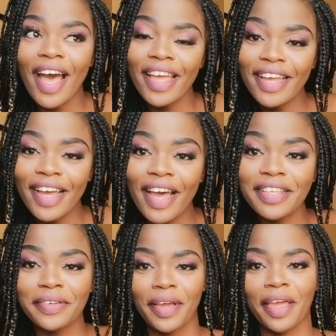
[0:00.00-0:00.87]
Hi
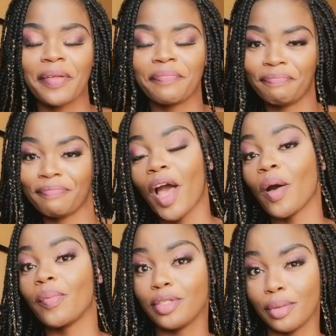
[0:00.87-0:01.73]
guys. Okay,
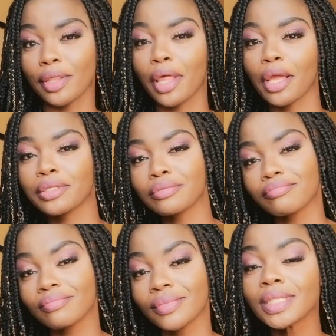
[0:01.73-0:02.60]
I'll be doing that.
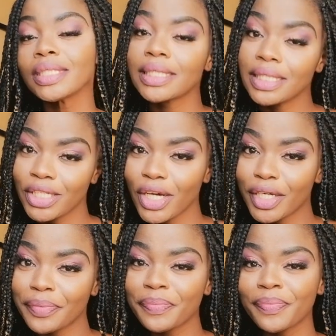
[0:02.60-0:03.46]
Yeah.